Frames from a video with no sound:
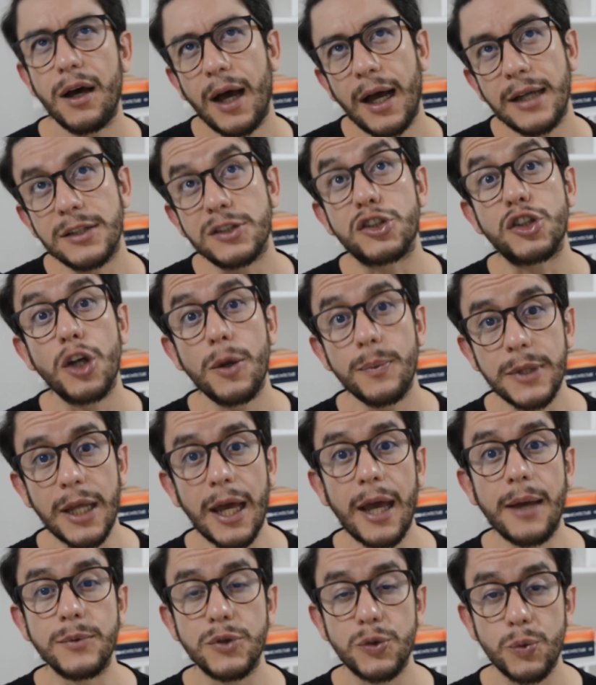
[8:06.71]
and
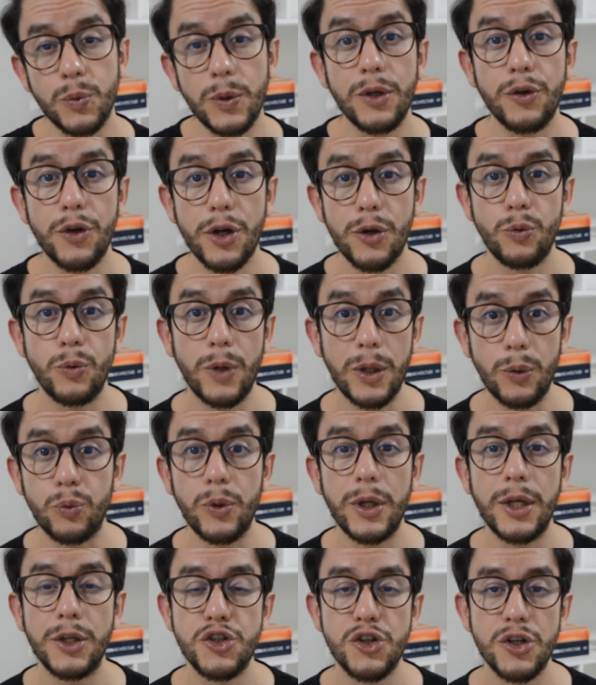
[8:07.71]
sometimes we
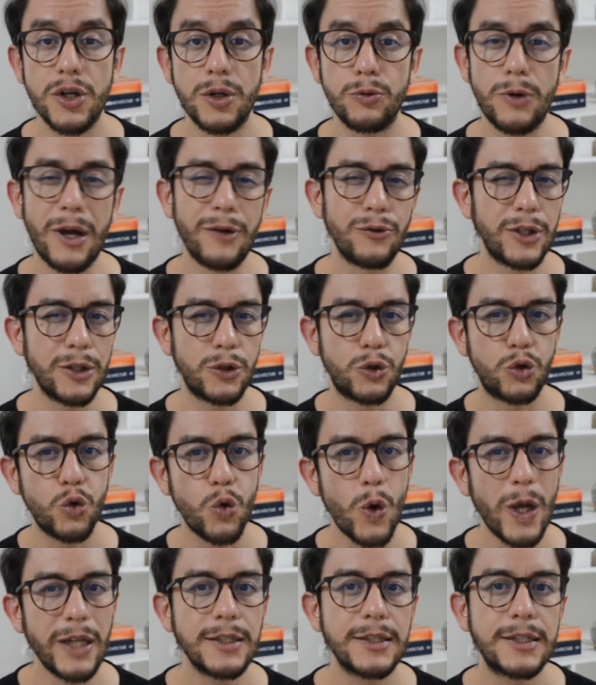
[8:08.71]
reach around the
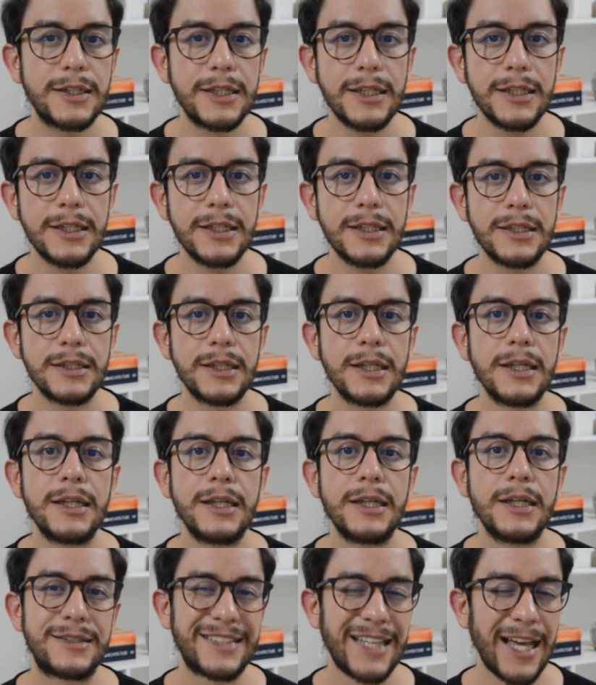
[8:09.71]
20
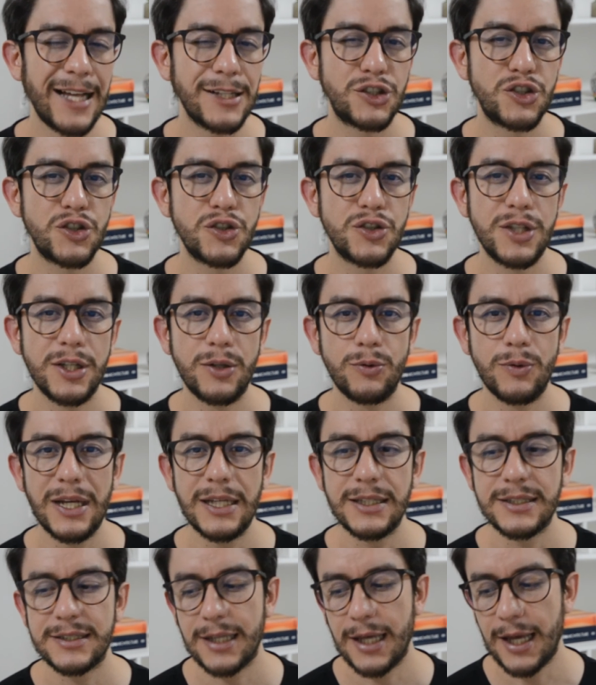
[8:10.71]
Celsius
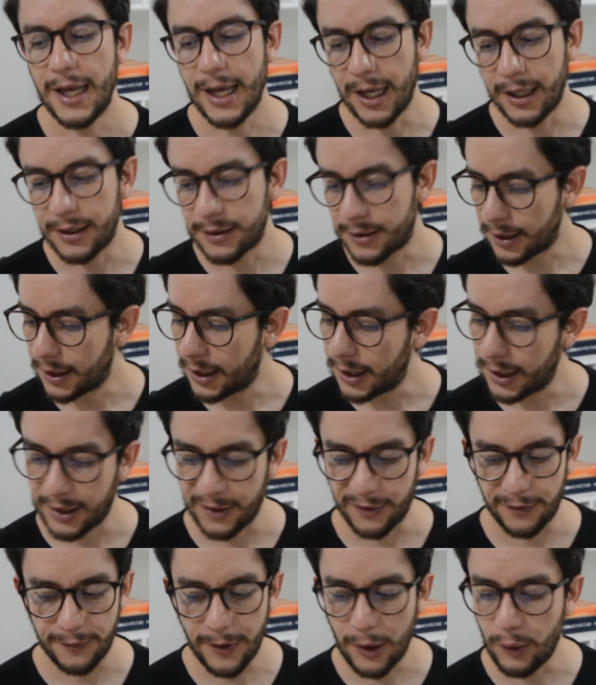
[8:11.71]
degrees, and it
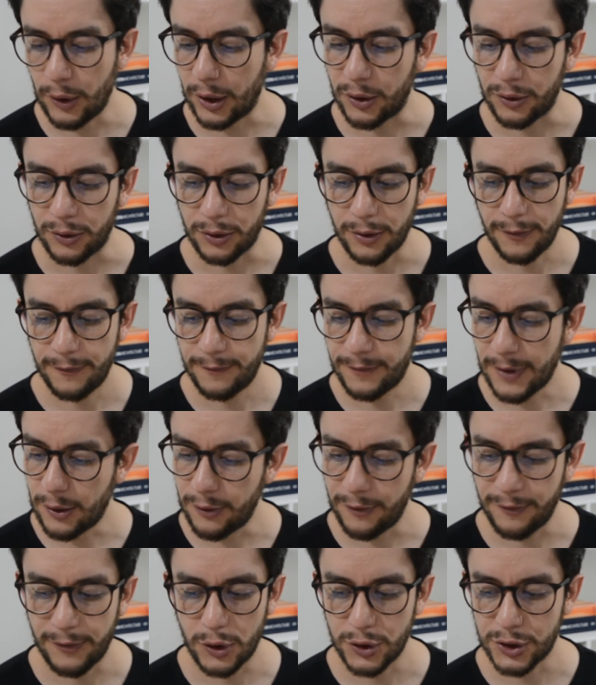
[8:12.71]
is very good,
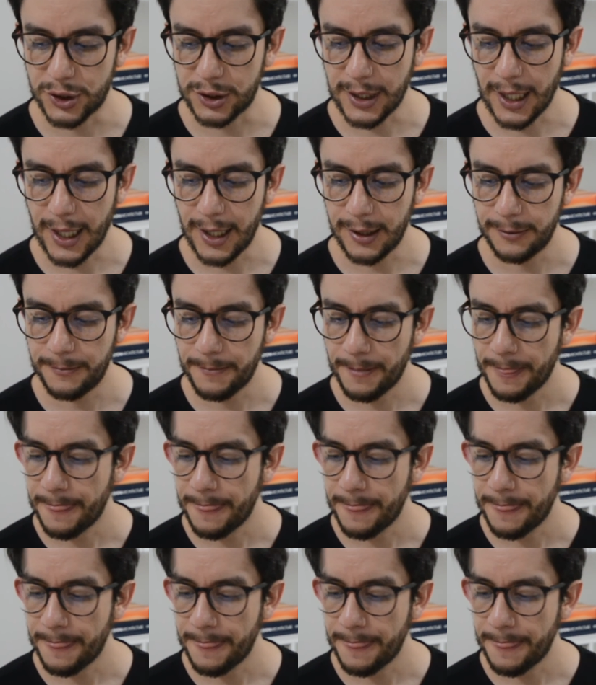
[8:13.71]
very versatile.